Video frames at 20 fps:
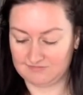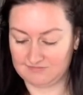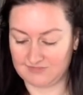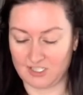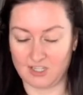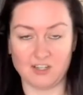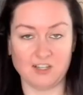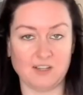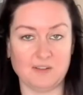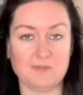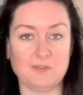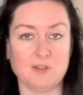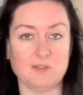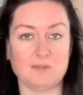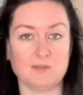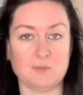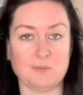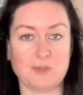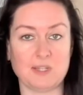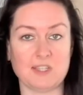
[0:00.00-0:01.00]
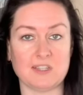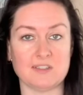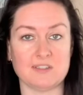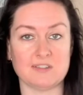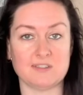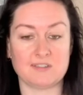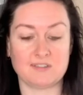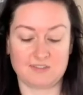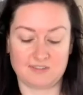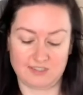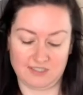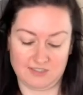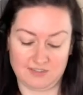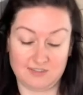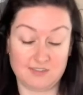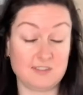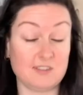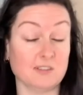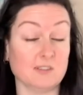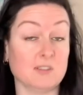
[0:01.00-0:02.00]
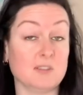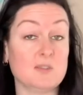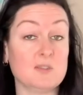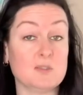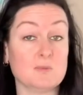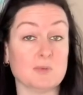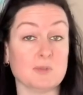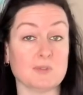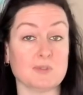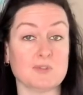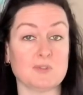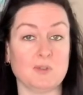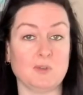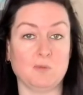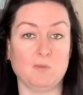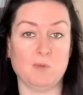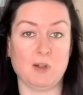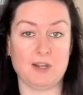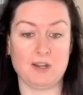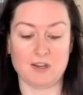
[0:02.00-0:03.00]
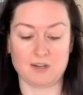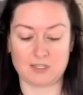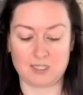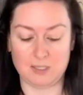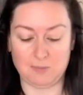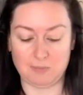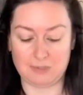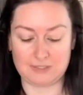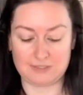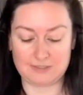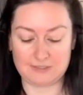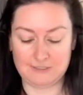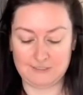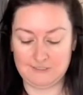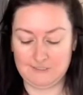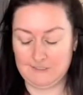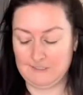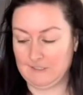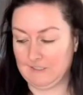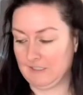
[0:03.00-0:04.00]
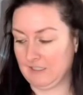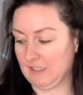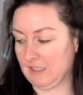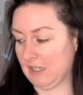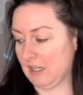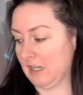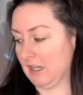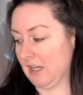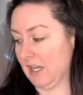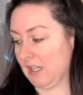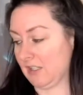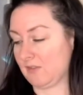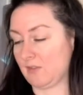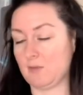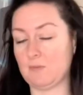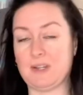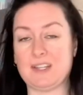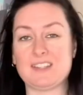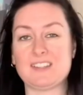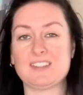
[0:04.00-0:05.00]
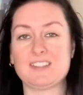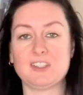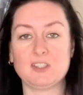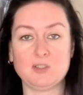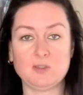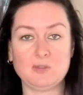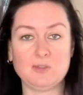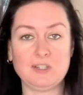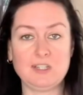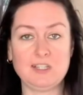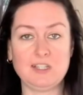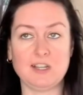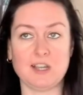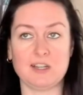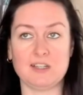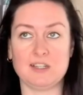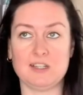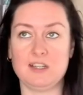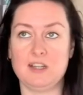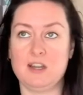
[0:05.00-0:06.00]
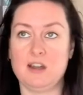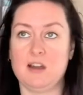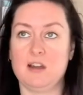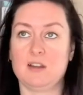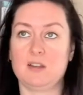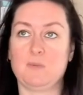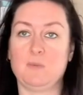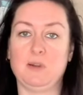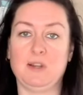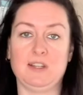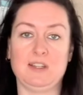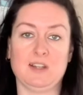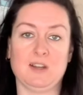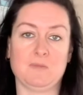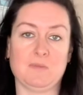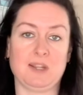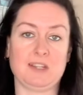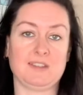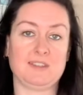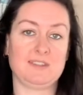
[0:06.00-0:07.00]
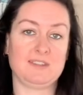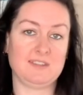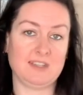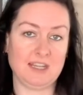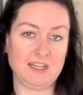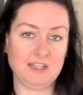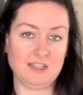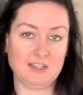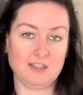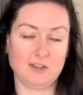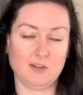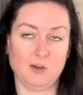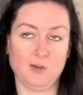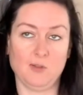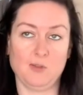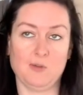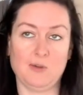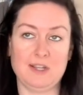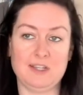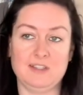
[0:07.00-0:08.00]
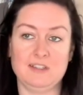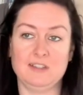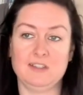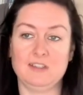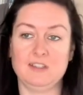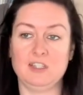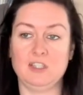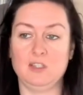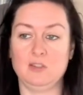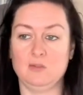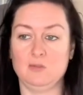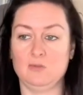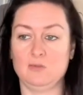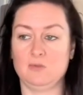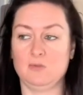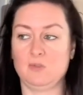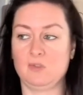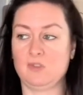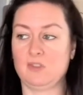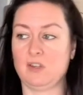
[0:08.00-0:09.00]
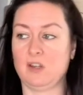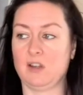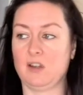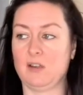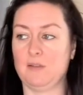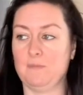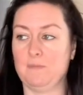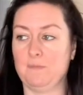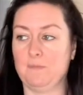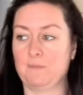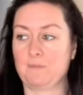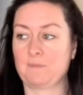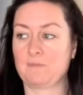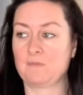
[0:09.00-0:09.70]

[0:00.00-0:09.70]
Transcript: are left over because it's still usable, so why not keep it? Uh, as for my slurry, I did not put it down my sink, although I didn't use um,